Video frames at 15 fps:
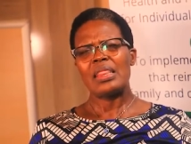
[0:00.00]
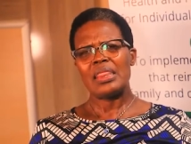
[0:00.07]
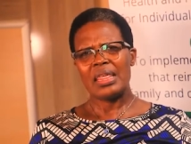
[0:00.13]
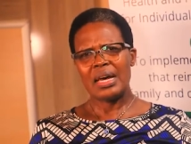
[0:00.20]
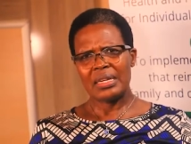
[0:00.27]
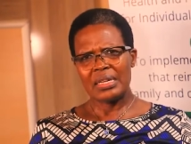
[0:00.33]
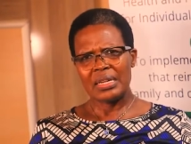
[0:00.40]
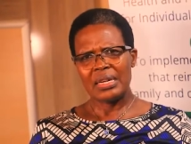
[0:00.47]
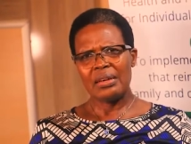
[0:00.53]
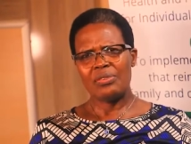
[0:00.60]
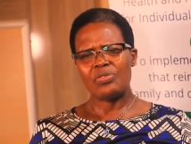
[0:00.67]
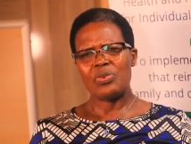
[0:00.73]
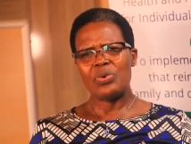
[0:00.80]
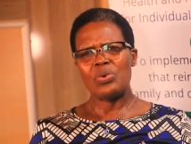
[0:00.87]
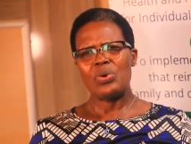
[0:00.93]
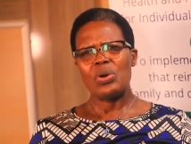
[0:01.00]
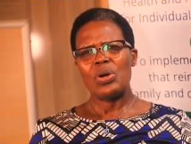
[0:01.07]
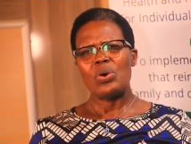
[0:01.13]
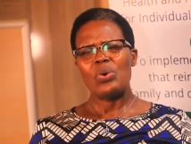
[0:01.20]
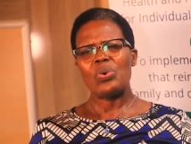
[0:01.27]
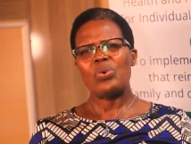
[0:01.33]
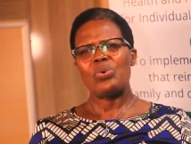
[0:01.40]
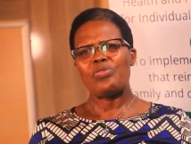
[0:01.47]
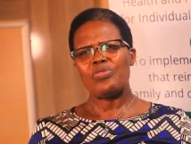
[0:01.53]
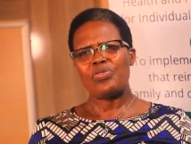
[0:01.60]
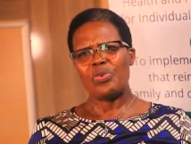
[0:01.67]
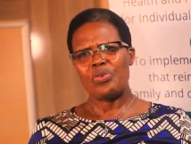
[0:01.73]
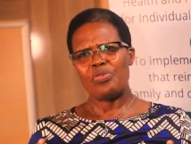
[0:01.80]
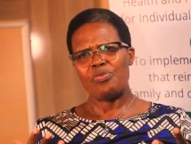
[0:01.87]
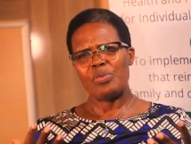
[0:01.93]
that level of
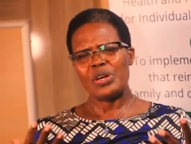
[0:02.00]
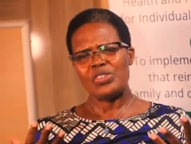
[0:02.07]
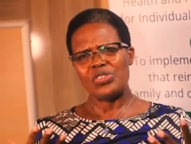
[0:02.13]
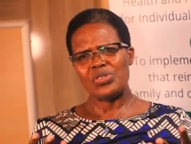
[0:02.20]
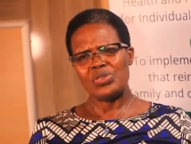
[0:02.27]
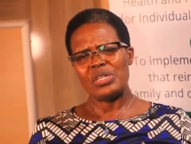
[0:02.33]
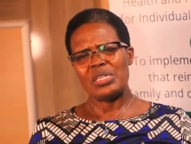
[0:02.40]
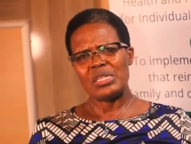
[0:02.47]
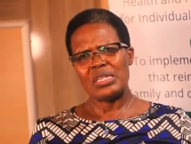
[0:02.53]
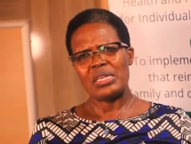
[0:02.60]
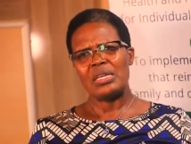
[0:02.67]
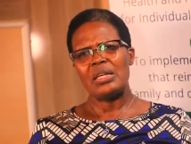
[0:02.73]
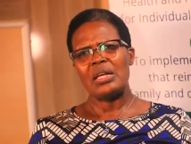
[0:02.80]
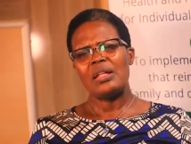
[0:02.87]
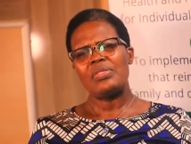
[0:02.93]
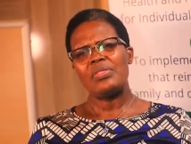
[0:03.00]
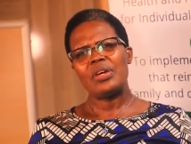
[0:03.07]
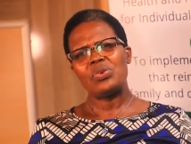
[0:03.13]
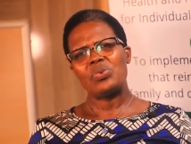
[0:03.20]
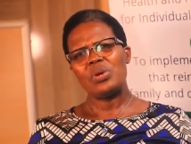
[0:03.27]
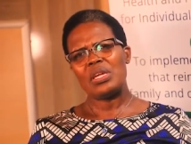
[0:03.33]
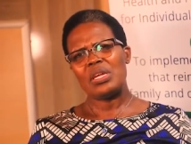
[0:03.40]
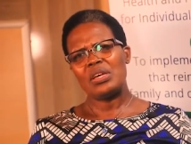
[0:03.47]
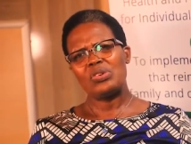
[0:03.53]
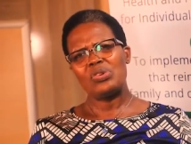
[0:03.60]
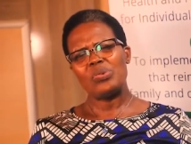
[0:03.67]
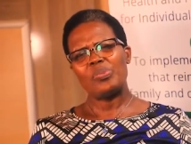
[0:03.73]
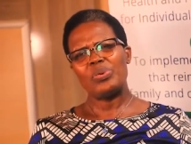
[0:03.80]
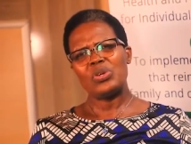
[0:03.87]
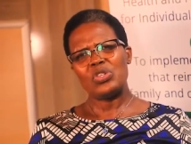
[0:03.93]
maturity that we need
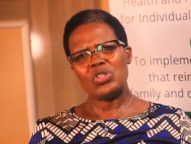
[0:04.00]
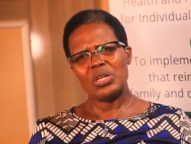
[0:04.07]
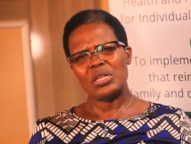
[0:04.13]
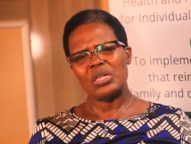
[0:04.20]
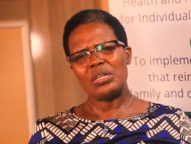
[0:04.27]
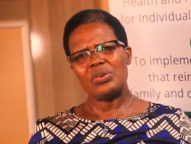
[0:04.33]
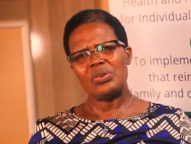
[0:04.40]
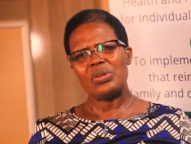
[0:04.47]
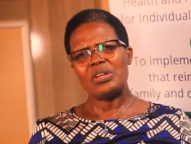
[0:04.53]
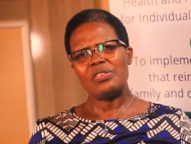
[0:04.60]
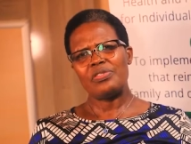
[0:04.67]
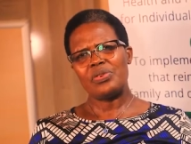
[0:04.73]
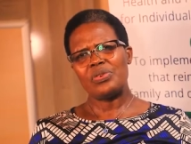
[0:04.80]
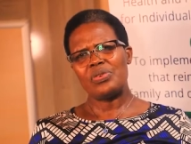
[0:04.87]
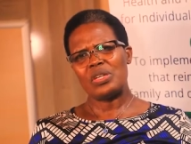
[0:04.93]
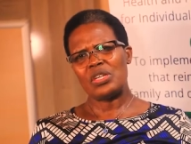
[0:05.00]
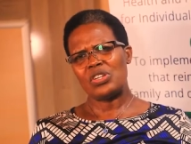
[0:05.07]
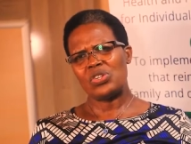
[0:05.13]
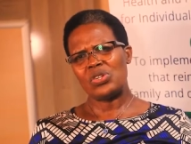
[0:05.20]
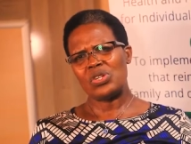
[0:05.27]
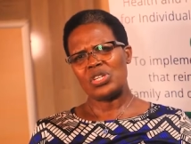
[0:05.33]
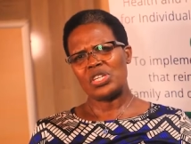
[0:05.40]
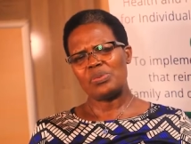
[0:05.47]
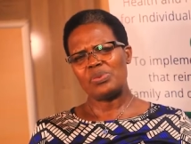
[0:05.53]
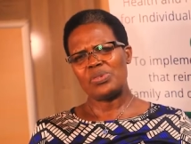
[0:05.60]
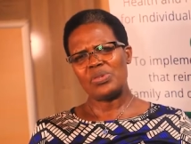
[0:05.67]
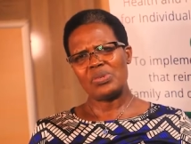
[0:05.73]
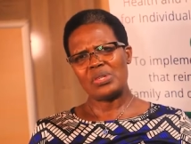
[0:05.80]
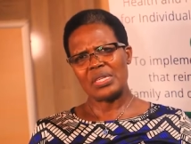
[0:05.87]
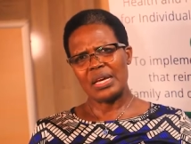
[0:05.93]
to project in order for relationships
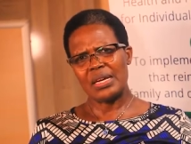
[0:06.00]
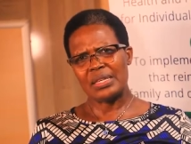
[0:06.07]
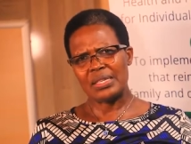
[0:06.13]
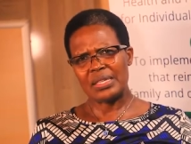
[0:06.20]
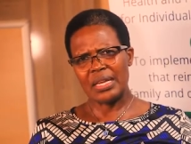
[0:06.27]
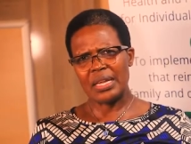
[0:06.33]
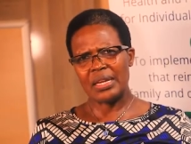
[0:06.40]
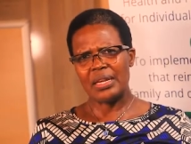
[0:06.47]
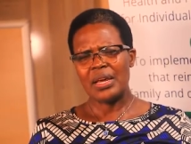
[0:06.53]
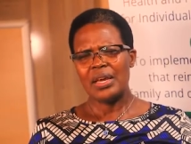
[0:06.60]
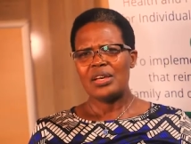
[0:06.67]
to succeed.